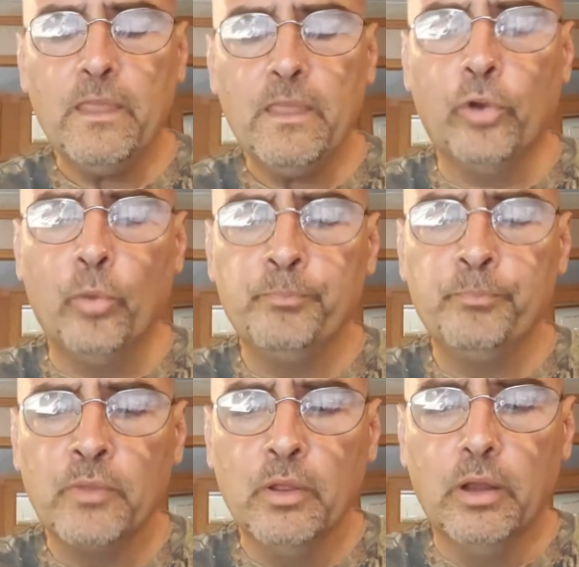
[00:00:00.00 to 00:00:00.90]
So
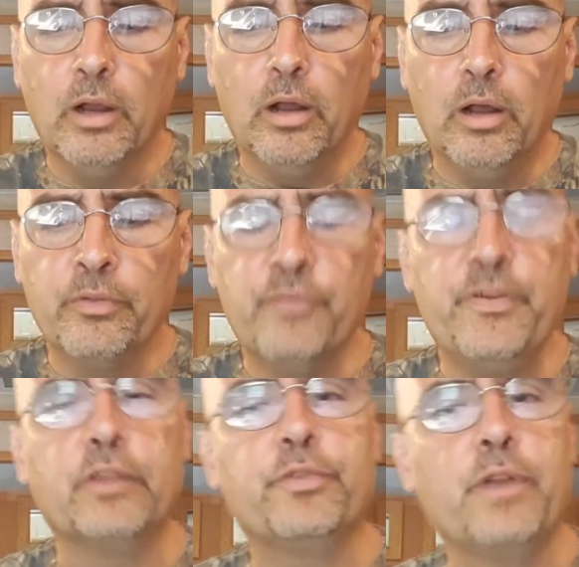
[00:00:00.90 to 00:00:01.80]
uh, the
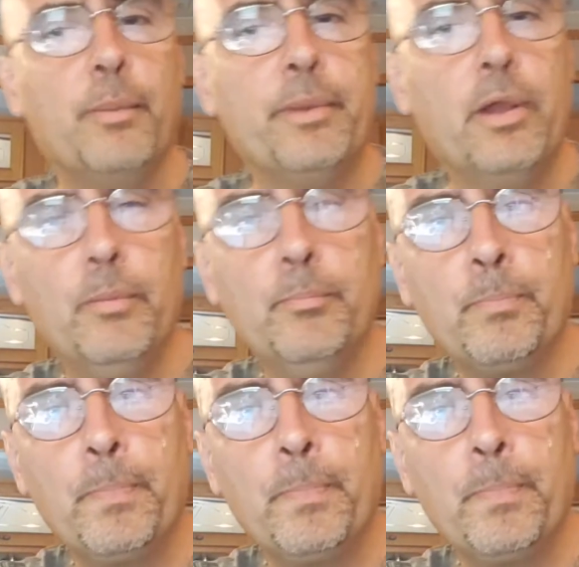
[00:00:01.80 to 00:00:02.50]
Phoenix phenomenon,